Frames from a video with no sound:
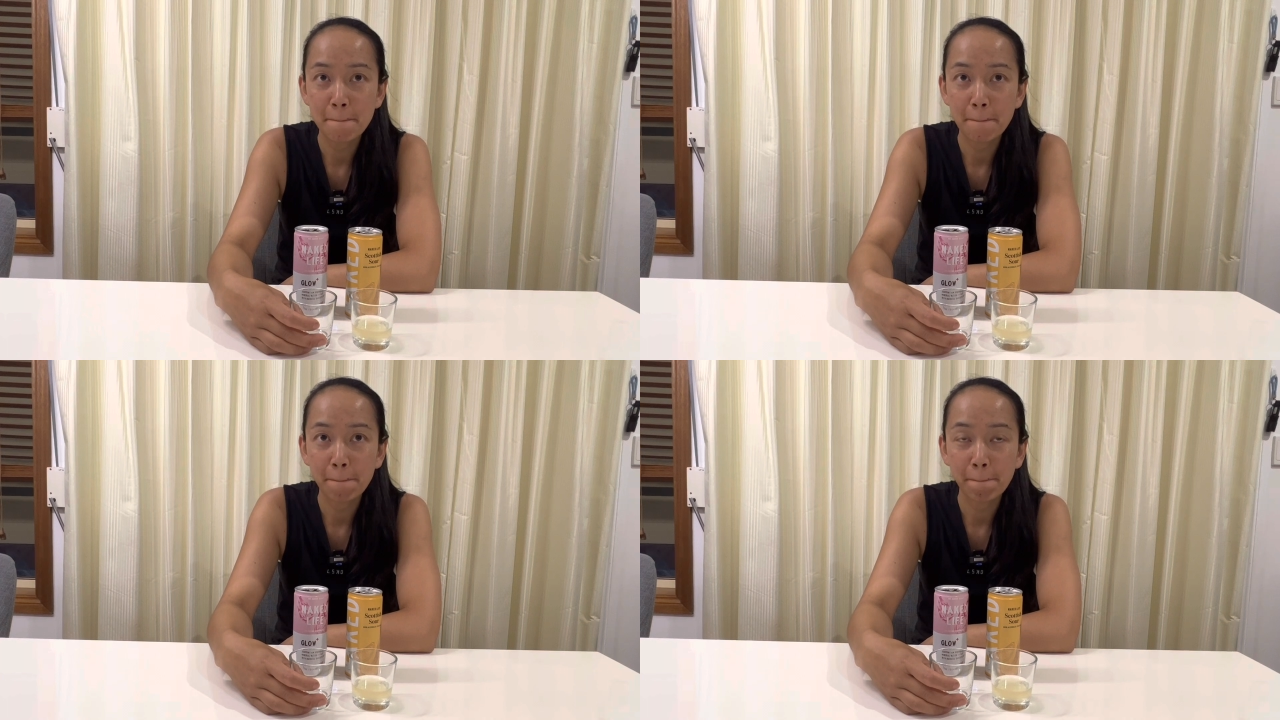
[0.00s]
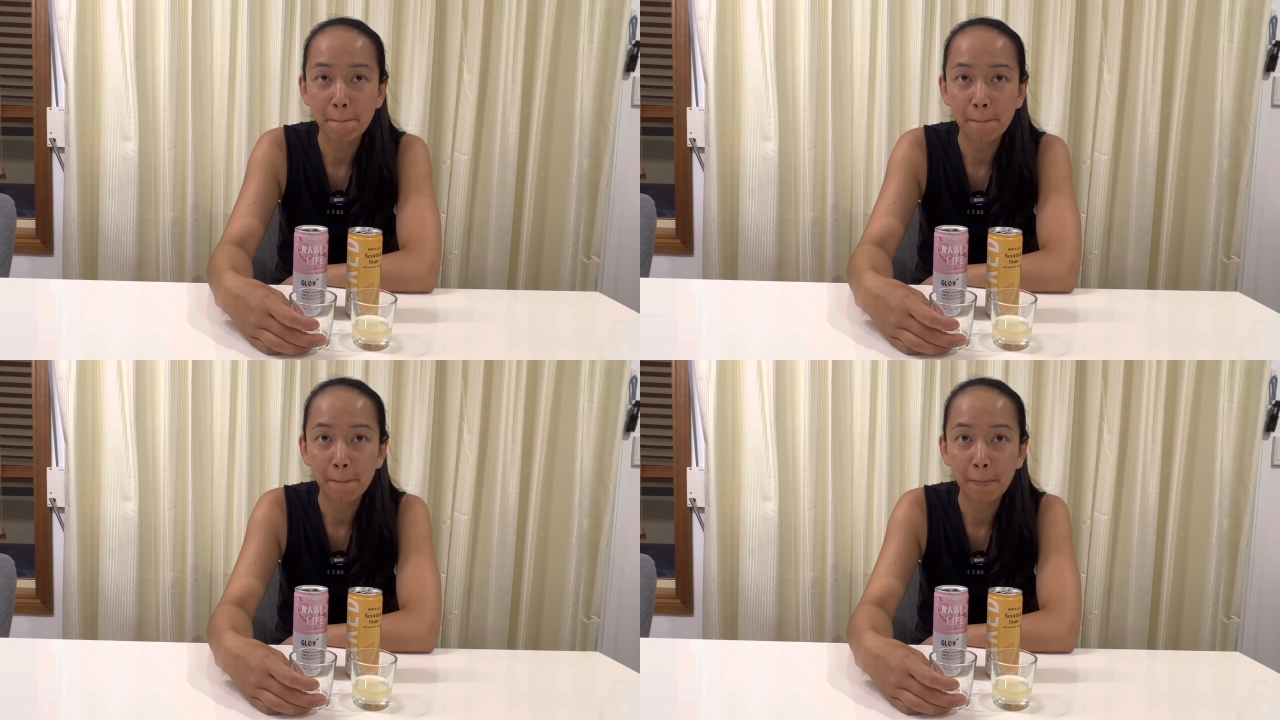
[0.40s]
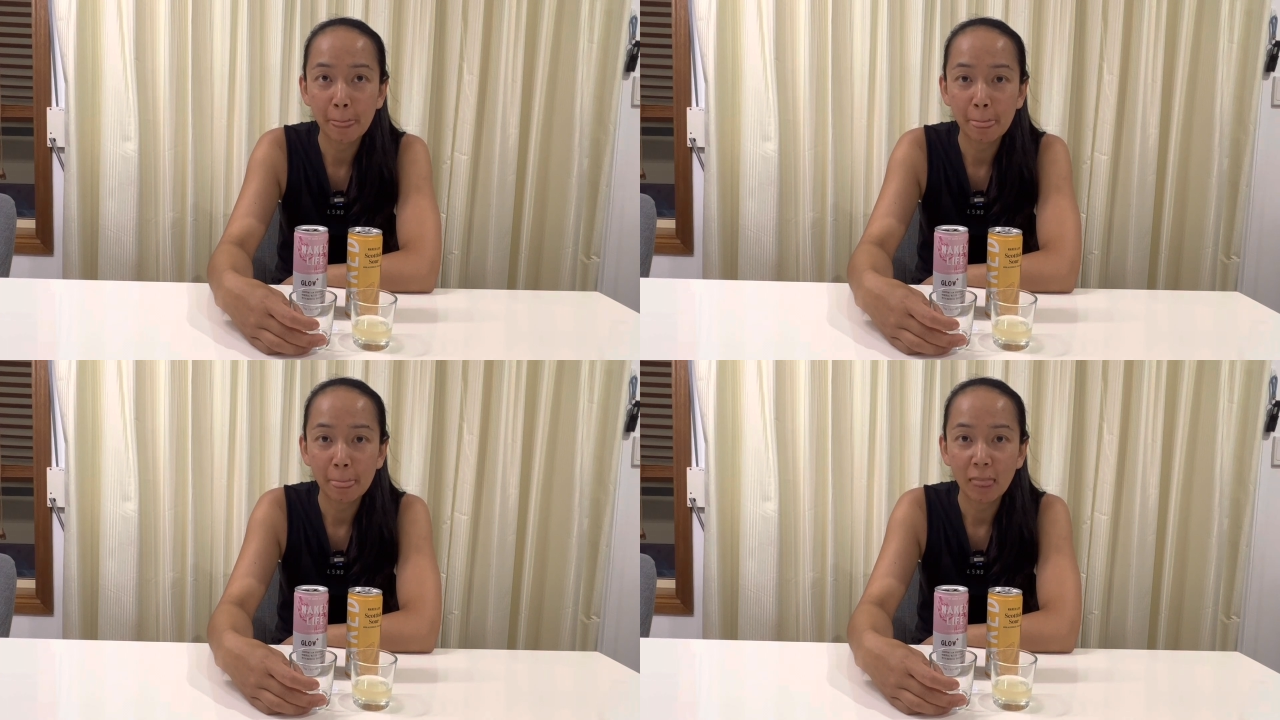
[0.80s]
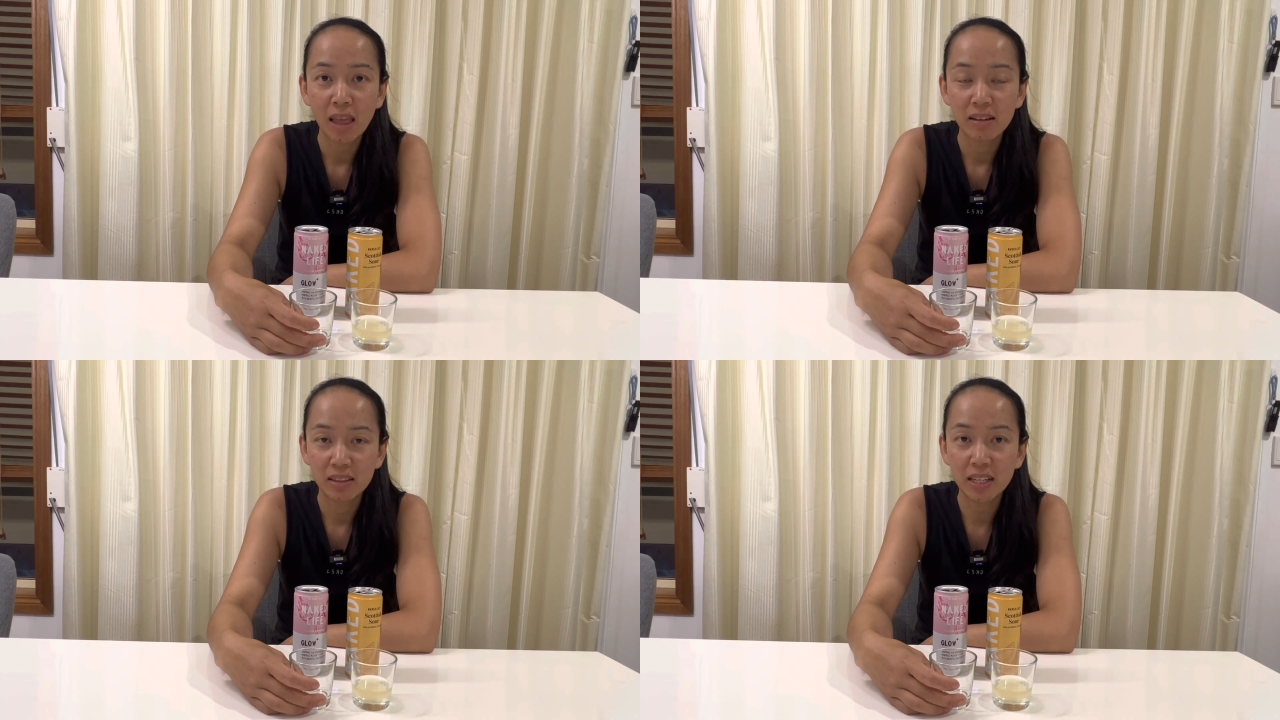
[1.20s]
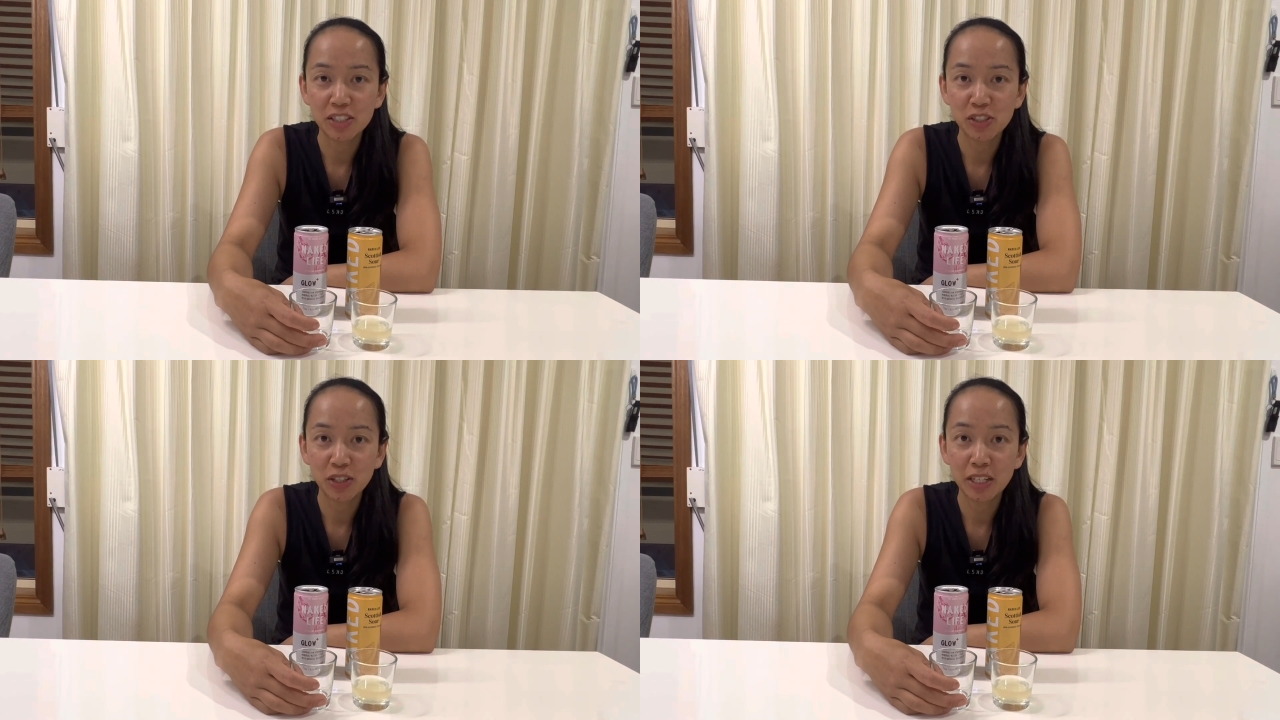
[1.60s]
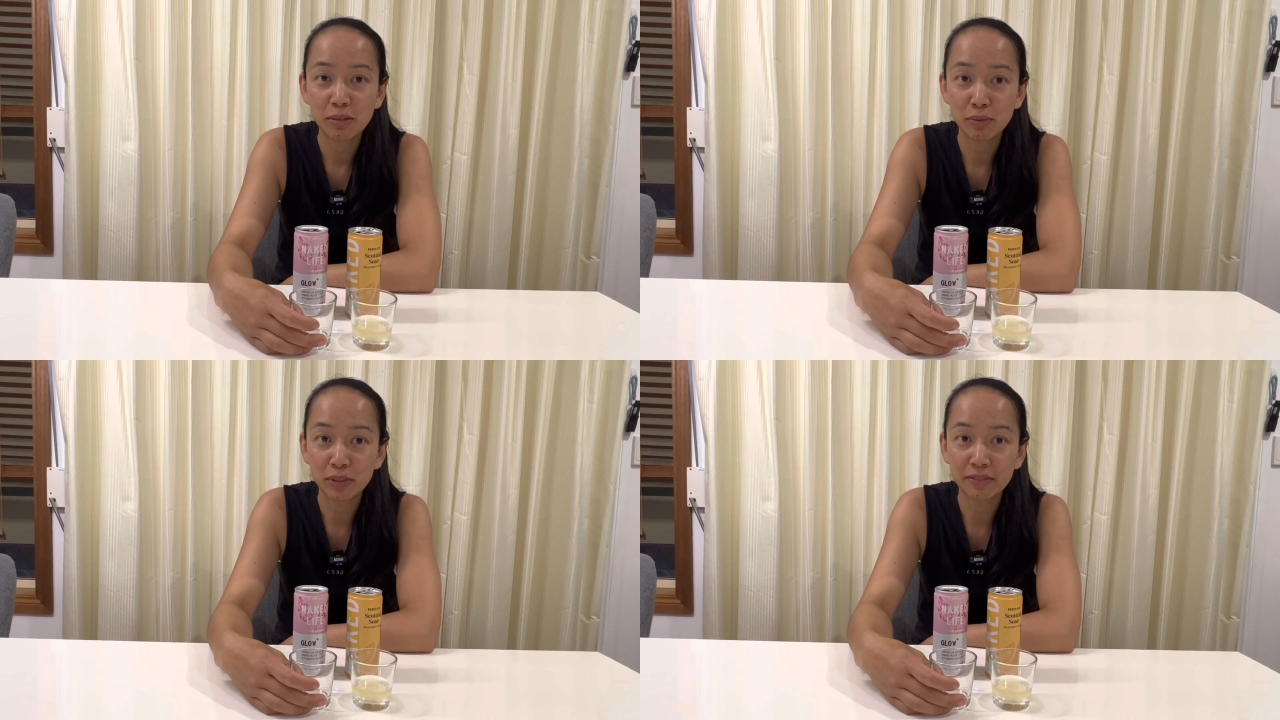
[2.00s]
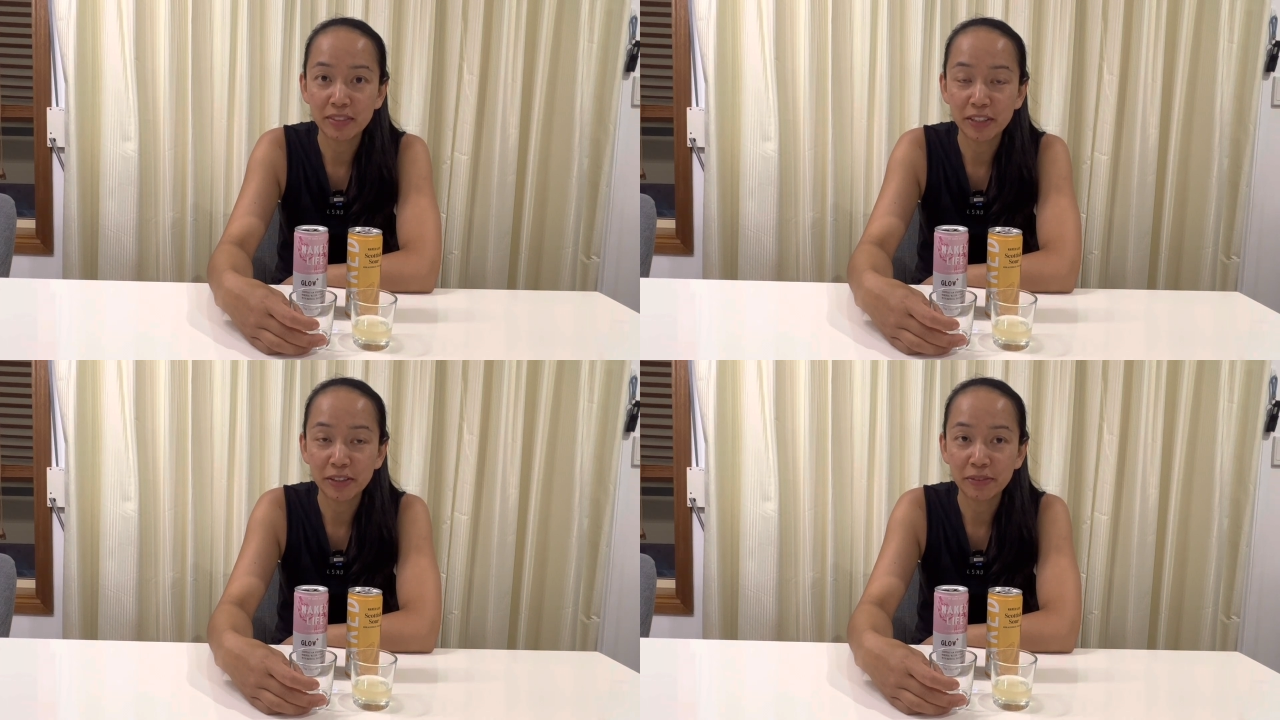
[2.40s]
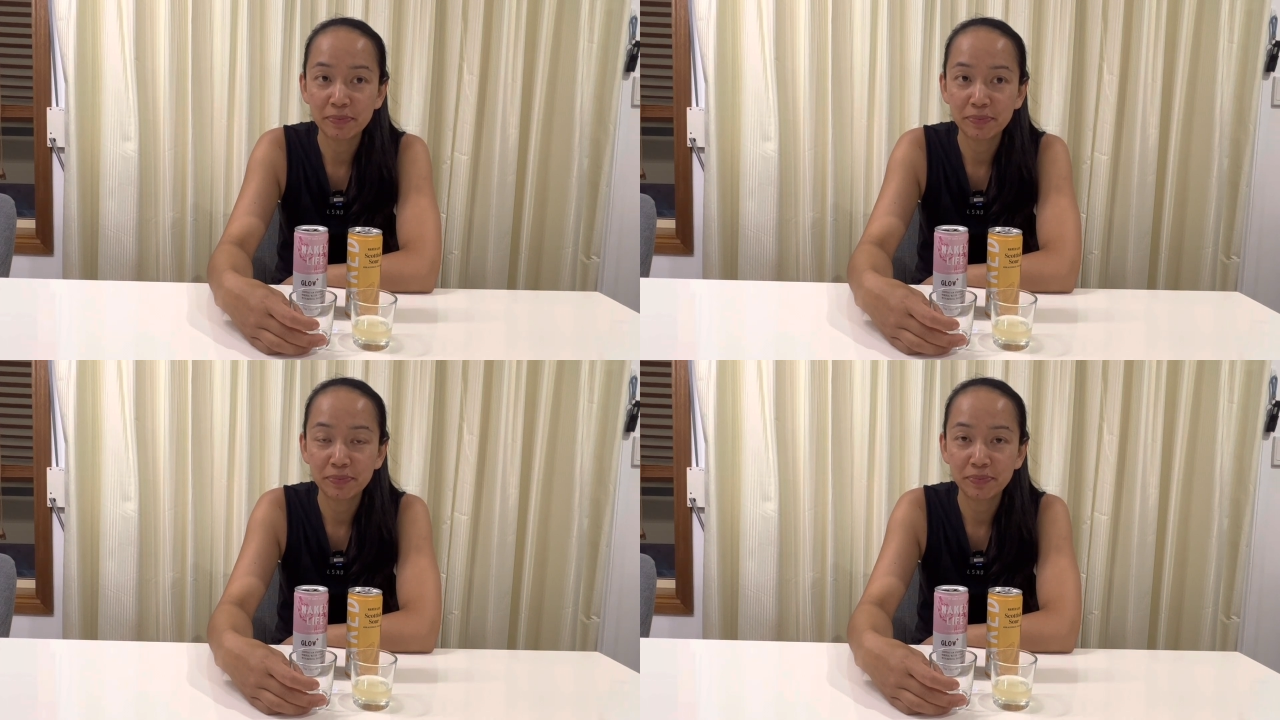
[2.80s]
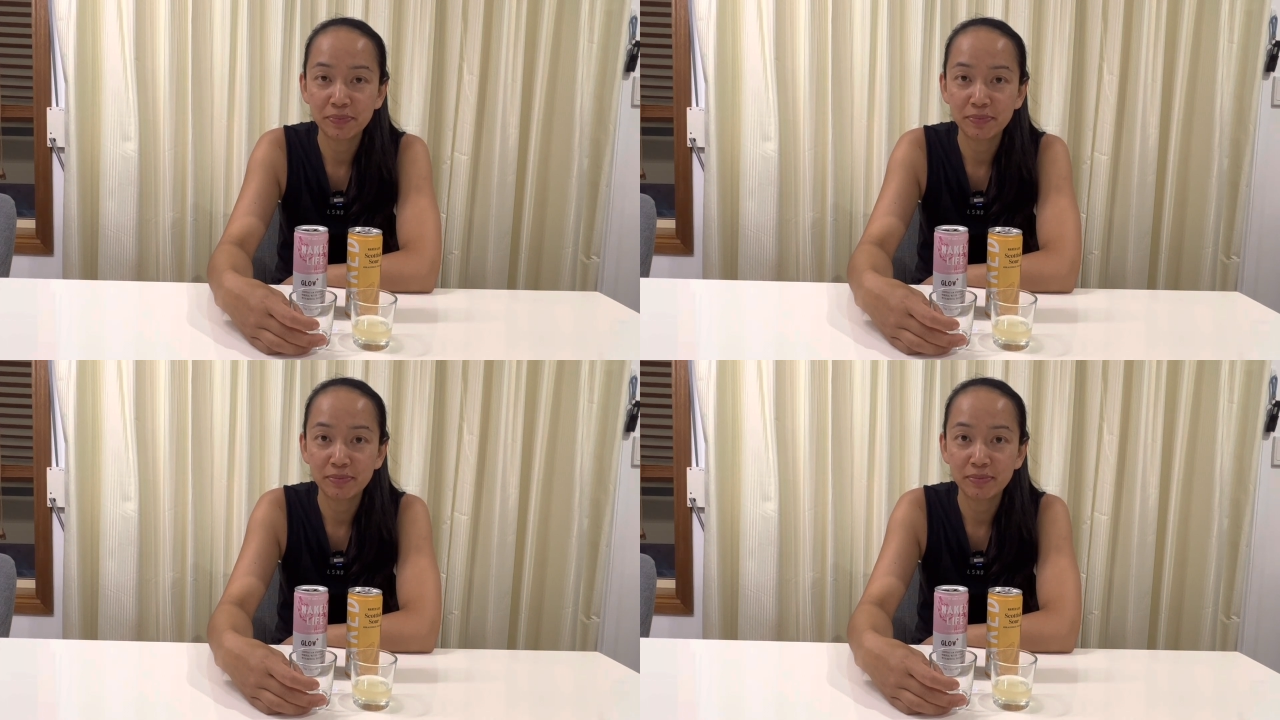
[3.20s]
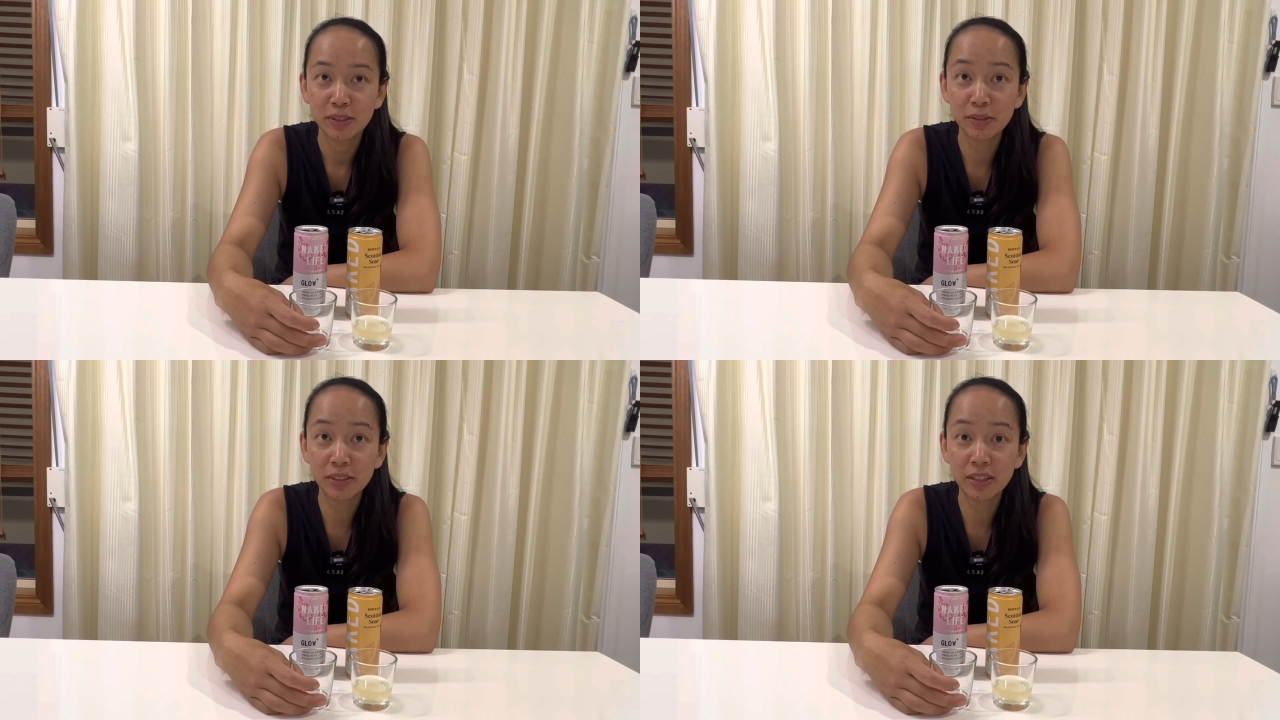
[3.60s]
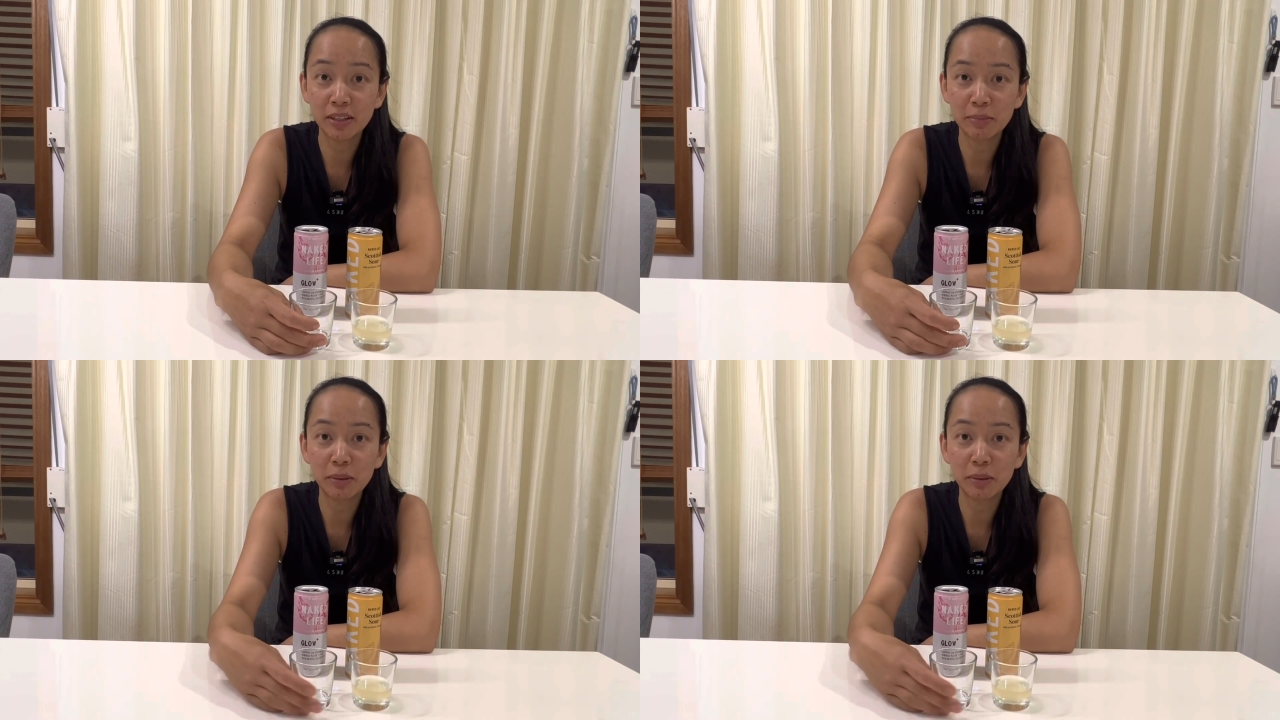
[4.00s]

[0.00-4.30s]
Tonic water. That tonic water video look that up.